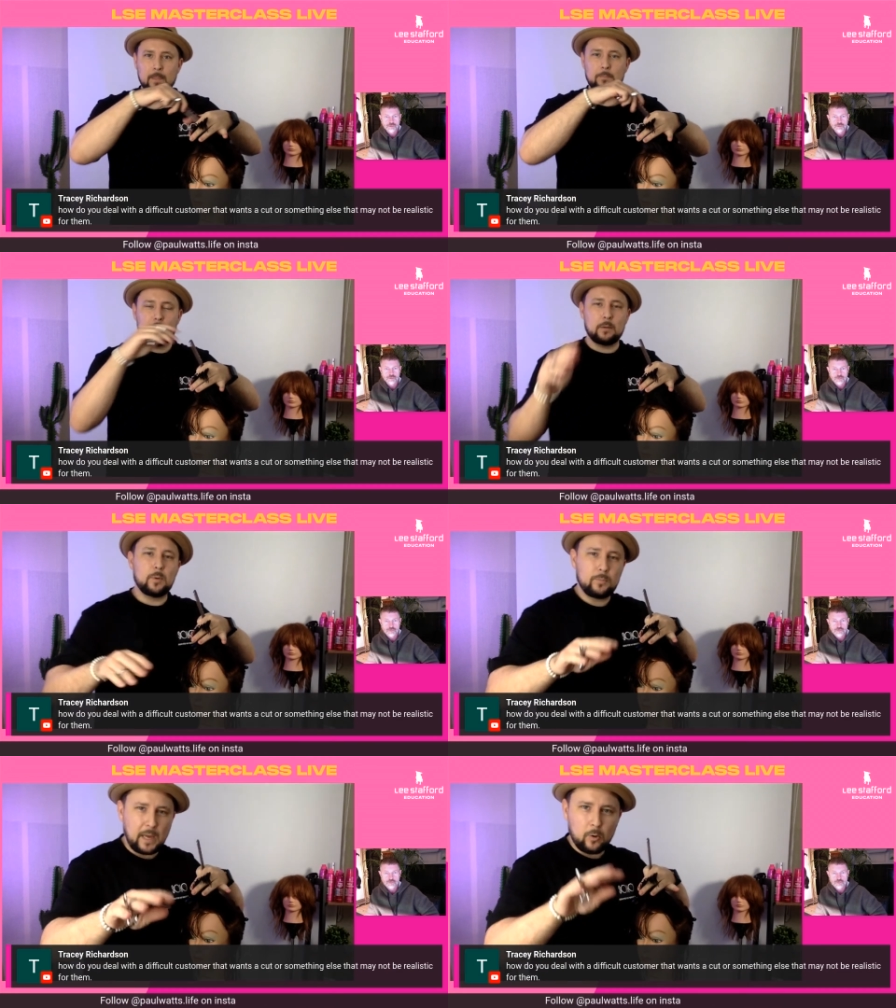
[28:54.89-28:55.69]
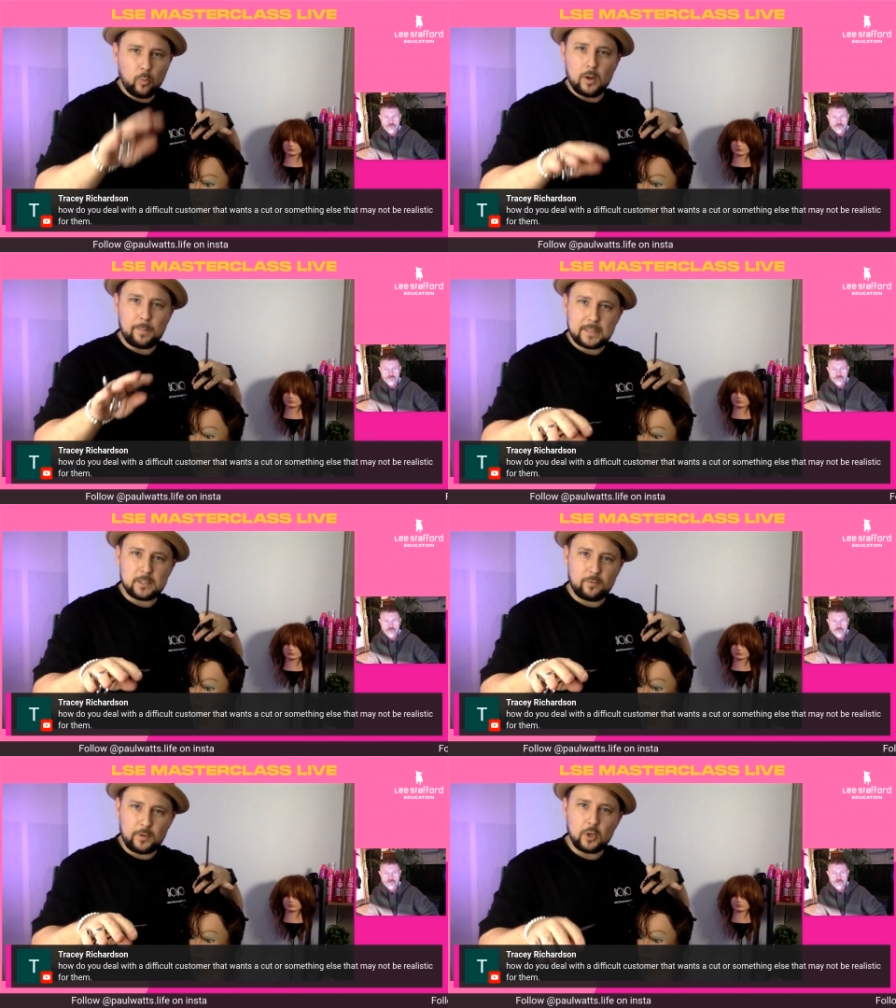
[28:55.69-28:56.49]
but that will work better
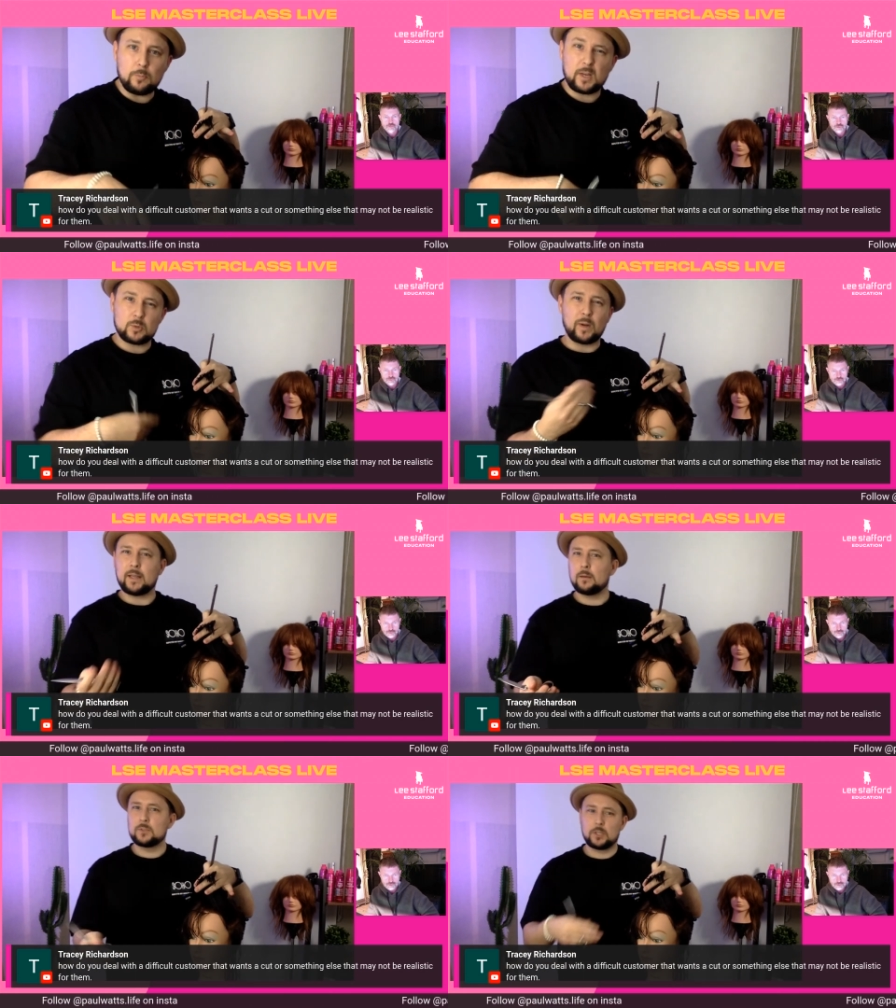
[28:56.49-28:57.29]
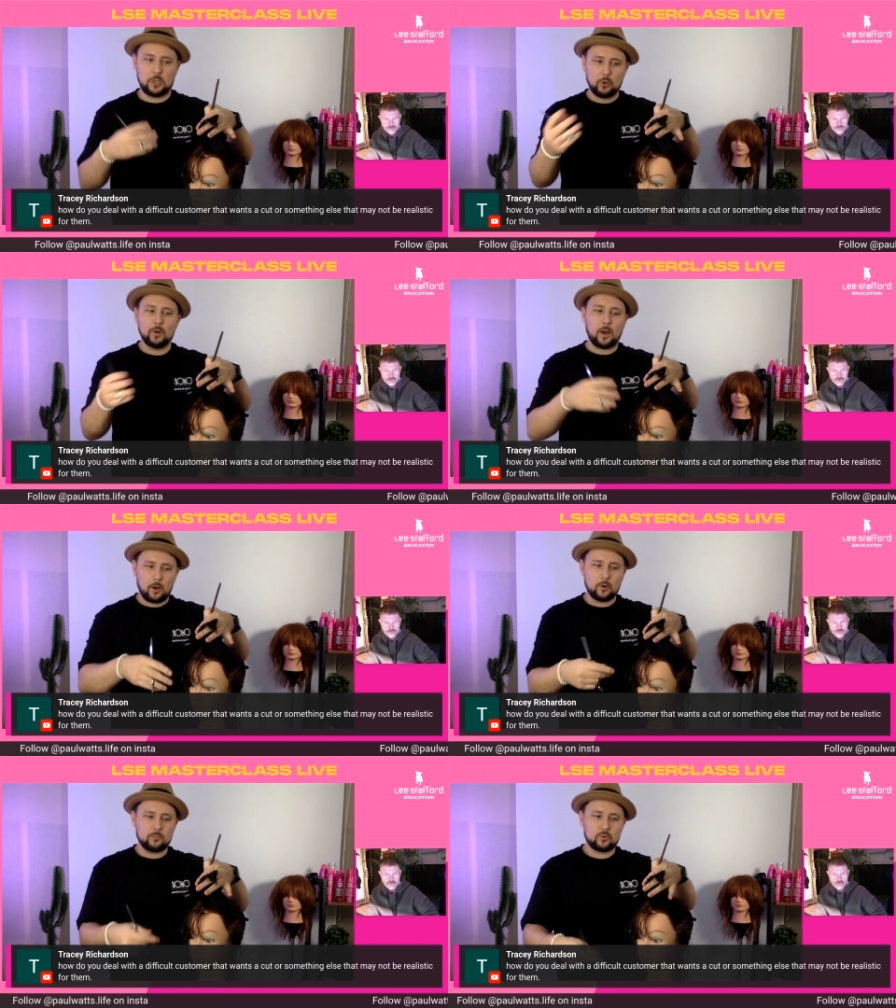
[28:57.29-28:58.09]
for you, because when it comes to you at
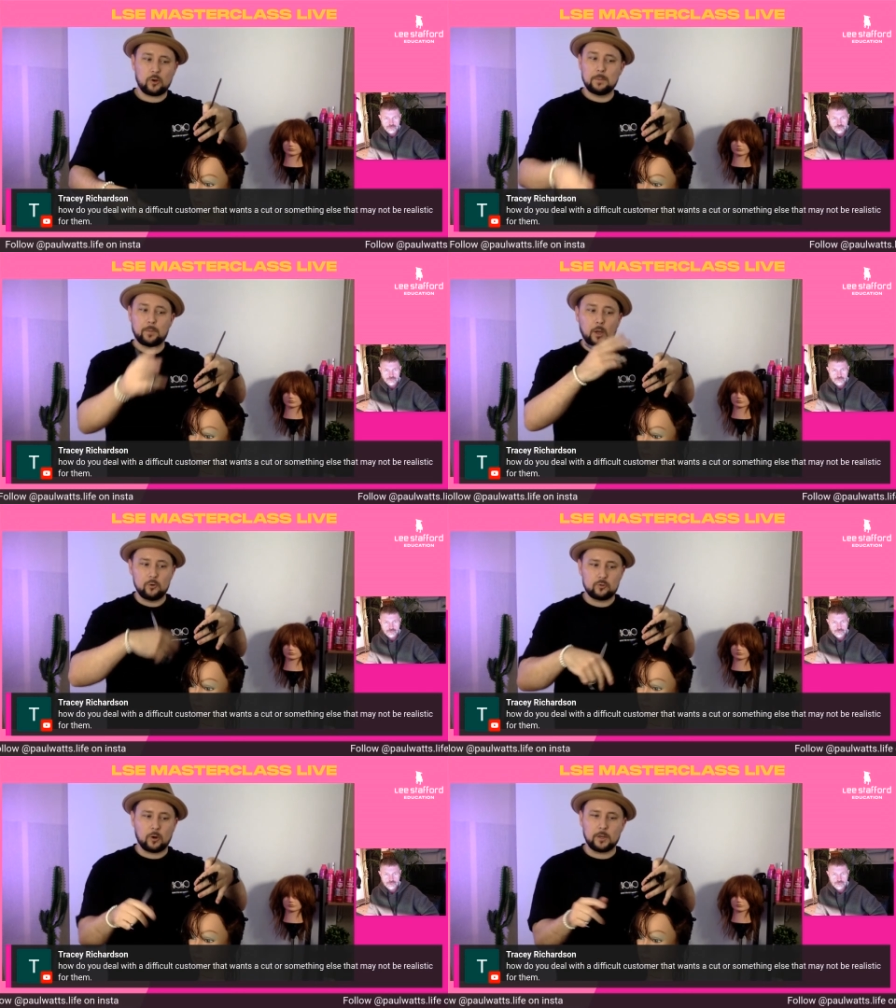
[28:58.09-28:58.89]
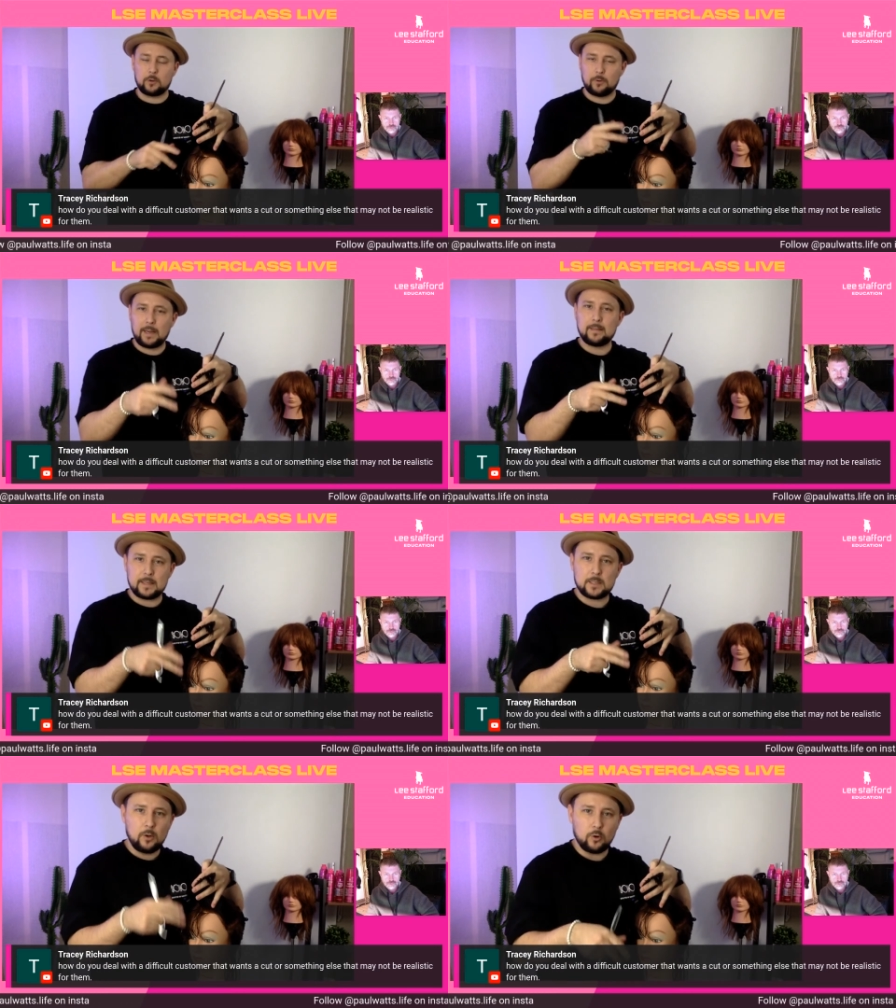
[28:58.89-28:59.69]
home trying to blow dry and create
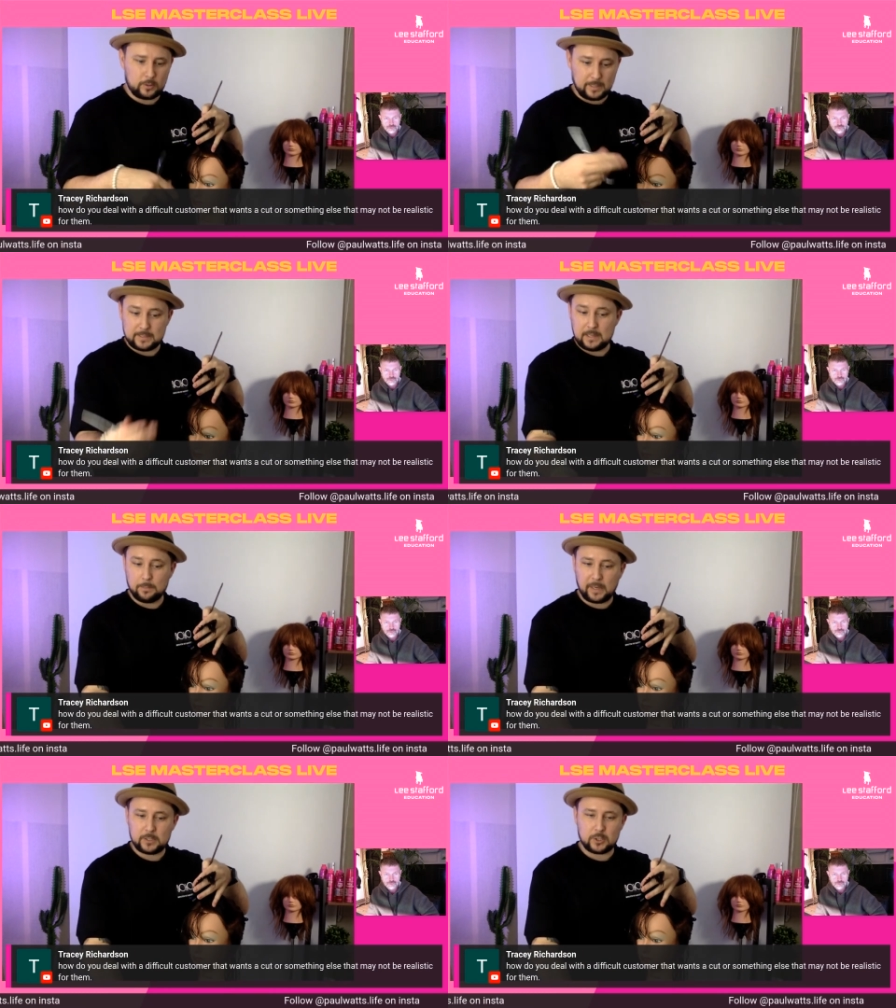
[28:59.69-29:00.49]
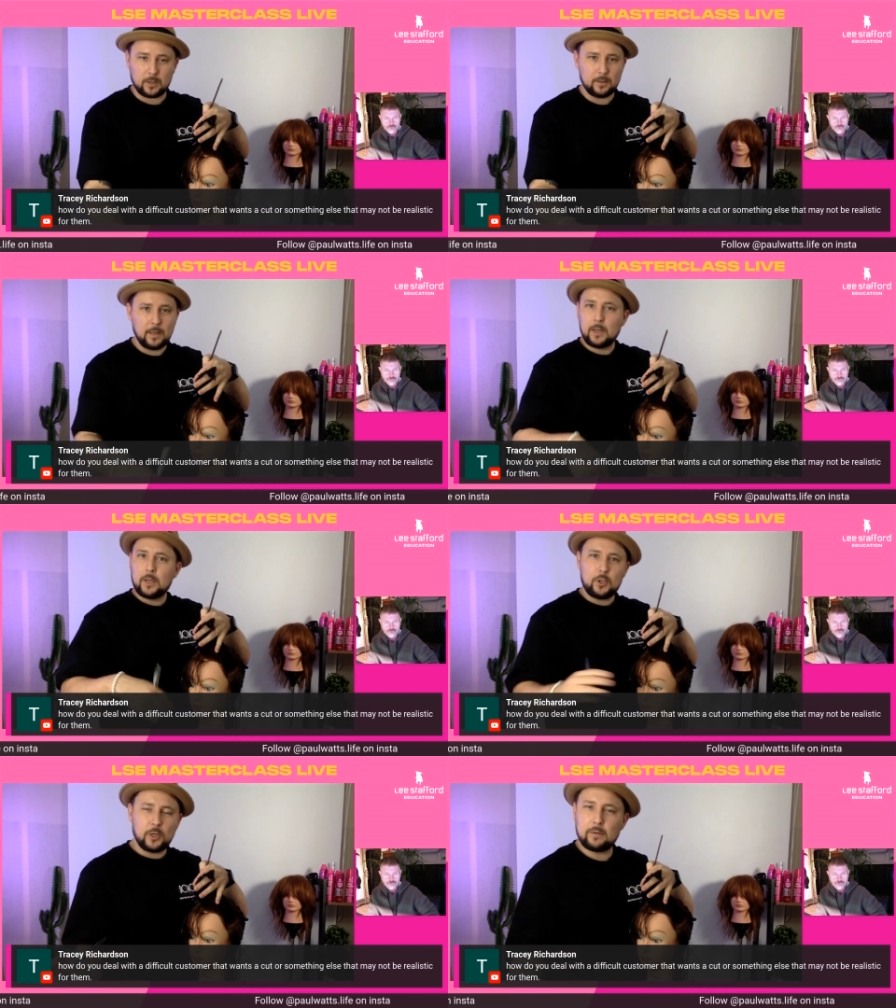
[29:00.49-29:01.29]
this look that's in the picture,
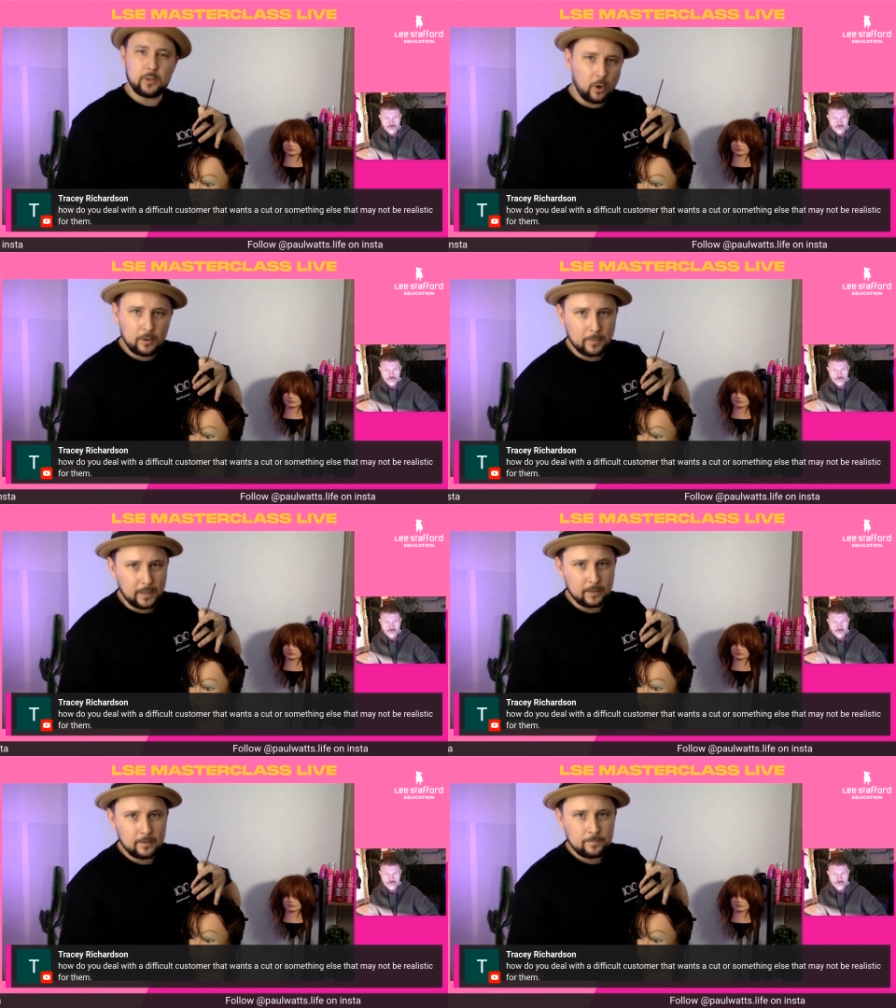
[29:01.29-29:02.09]
you can have a nightmare.